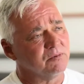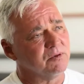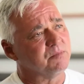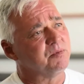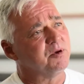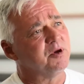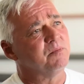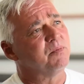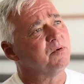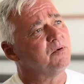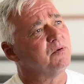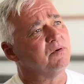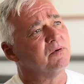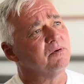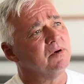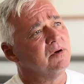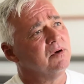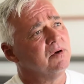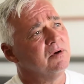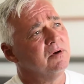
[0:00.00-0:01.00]
with
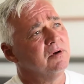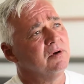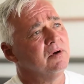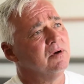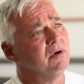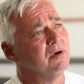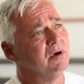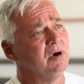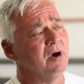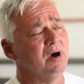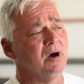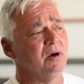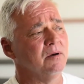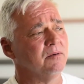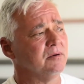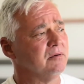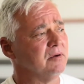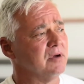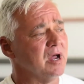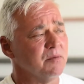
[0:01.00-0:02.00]
people, uh,
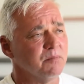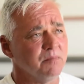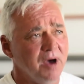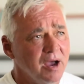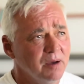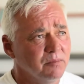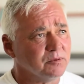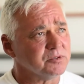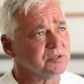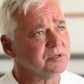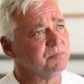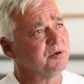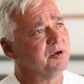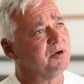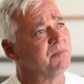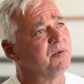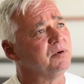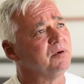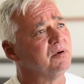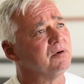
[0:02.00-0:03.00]
gotten Bibles to
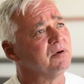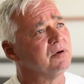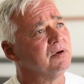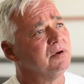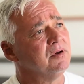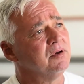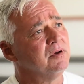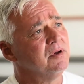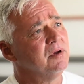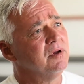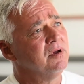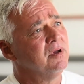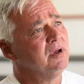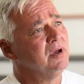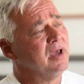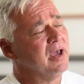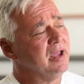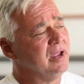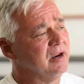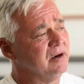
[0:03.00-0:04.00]
people,
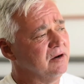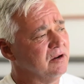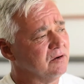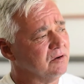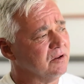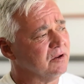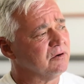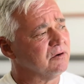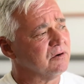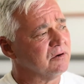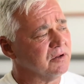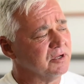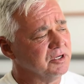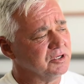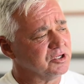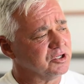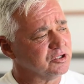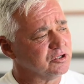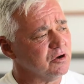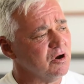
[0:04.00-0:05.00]
and literally
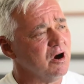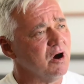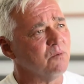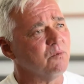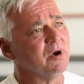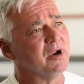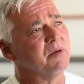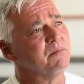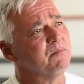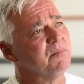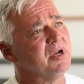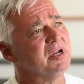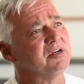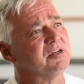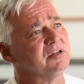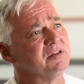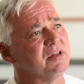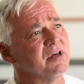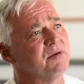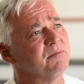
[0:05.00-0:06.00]
saw what it meant
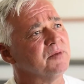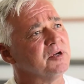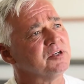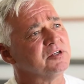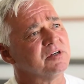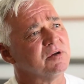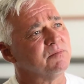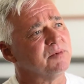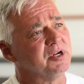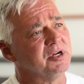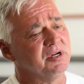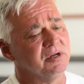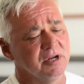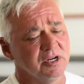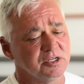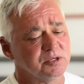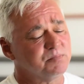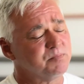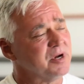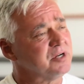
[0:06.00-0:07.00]
to them that somebody,
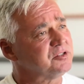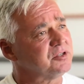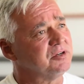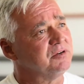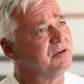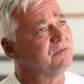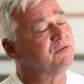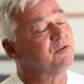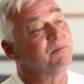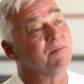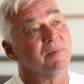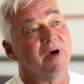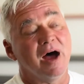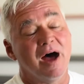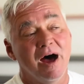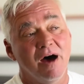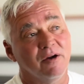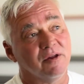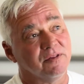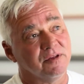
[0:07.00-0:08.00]
especially from
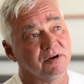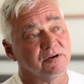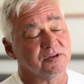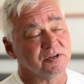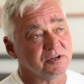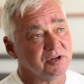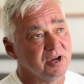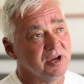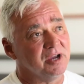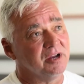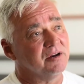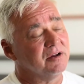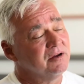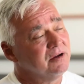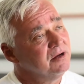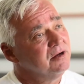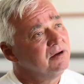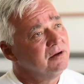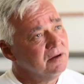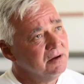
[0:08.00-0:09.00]
out of their state,
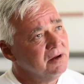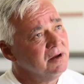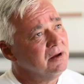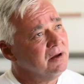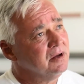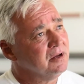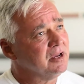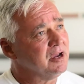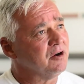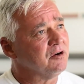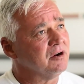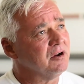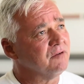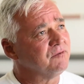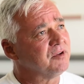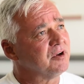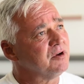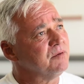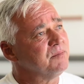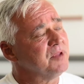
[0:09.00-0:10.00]
cared enough
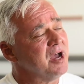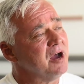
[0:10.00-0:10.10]
to come